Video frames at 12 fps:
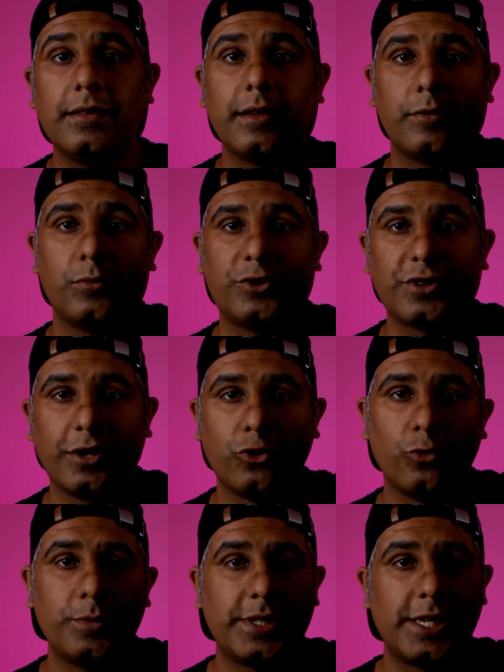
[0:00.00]
light which I
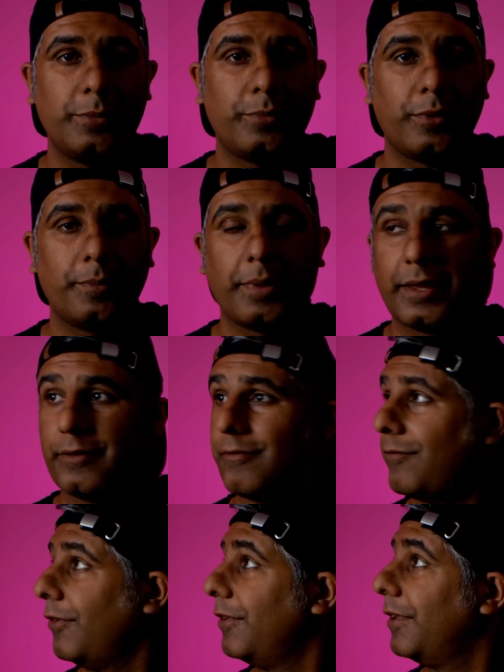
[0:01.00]
normally keep up at the
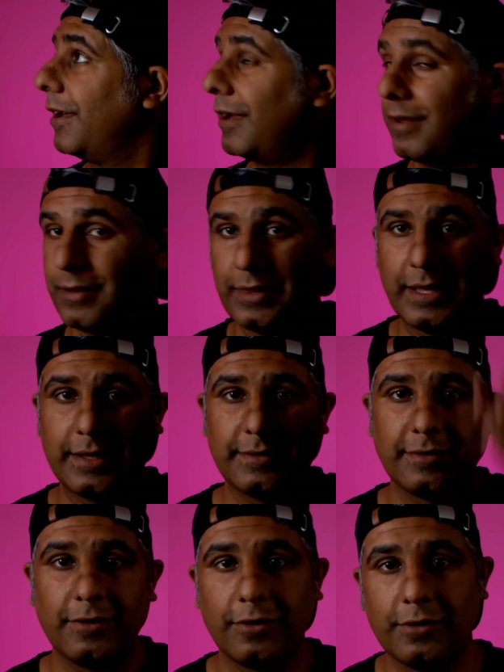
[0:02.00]
front there. That's
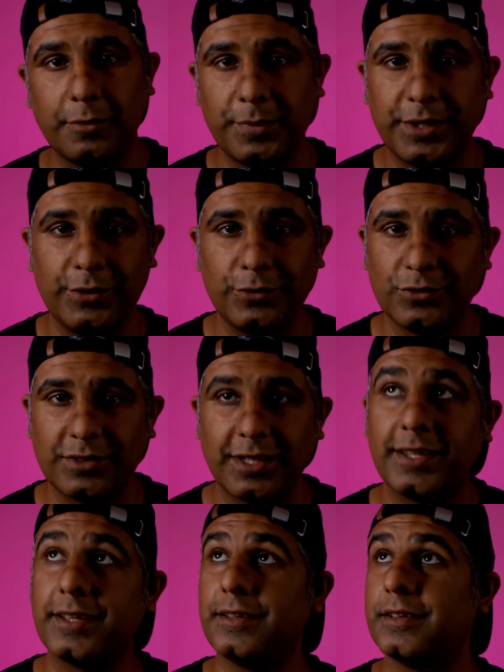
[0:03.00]
not going to be used
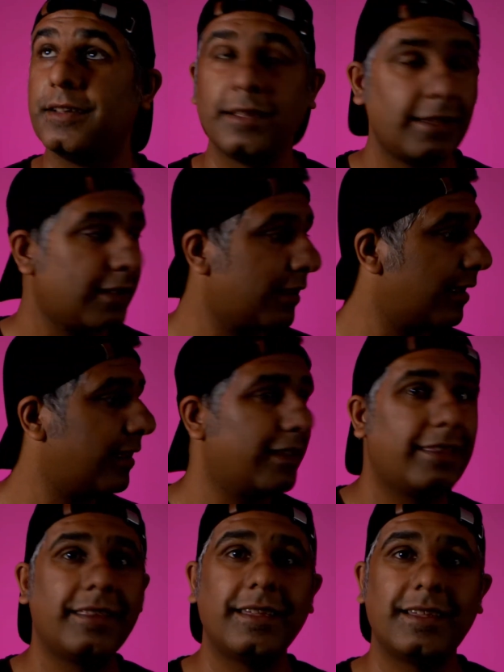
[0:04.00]
today.
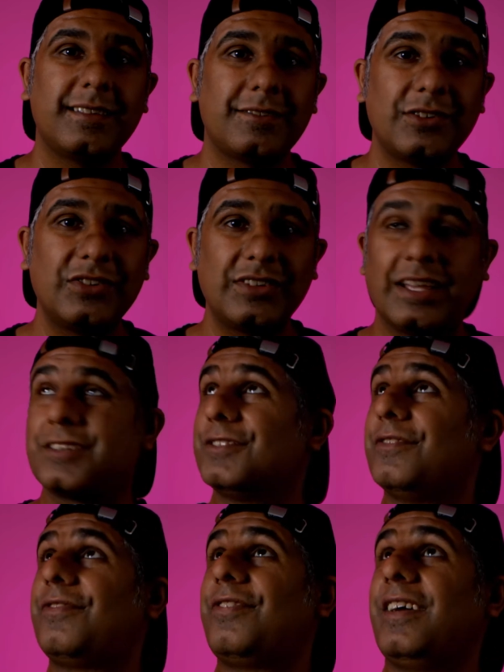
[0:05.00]
It doesn't actually
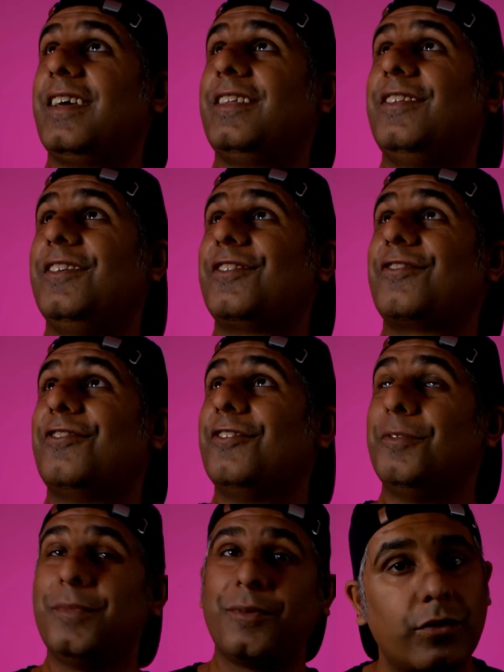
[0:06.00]
fit in this
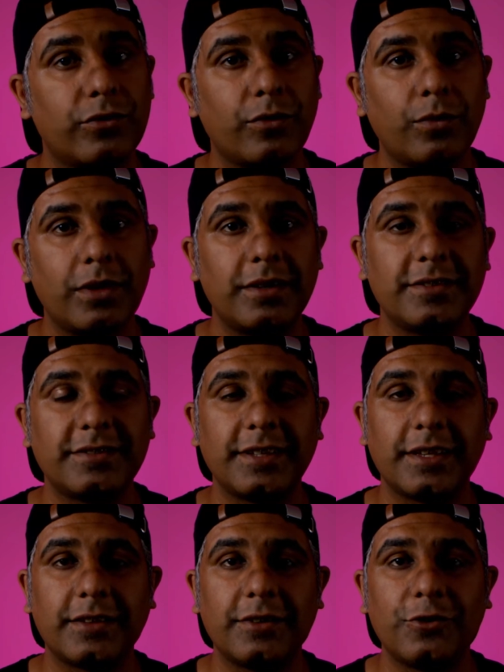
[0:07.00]
room. So when I
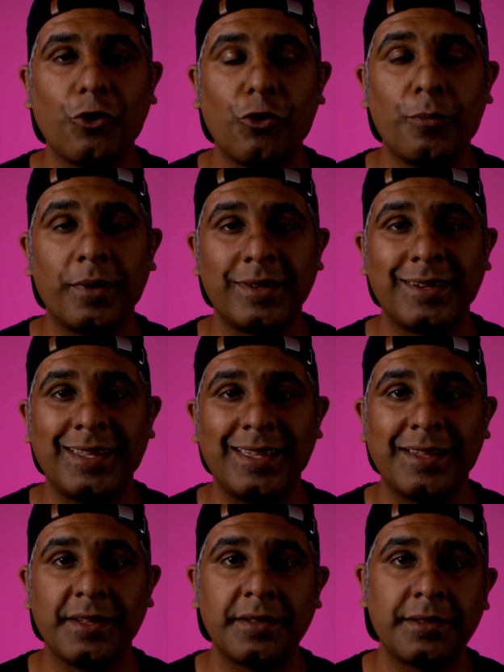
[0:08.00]
stick the dome on
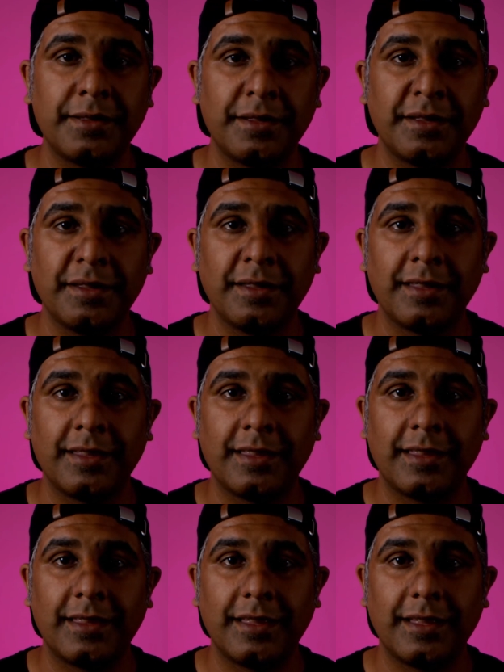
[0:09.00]
here,
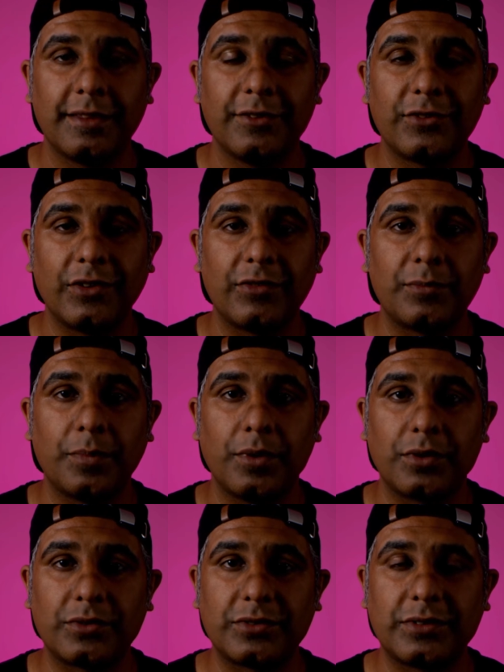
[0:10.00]
the
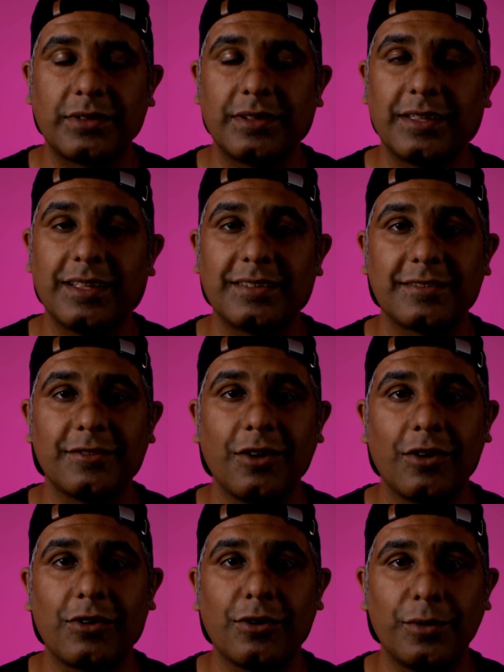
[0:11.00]
softbox, it's
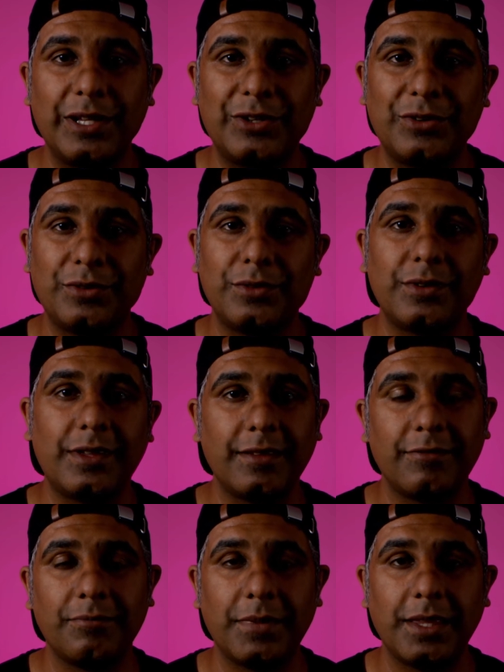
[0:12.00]
not going to
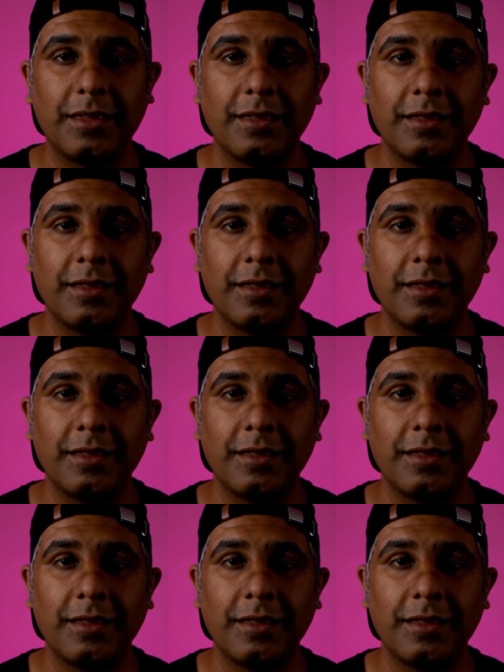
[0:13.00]
give me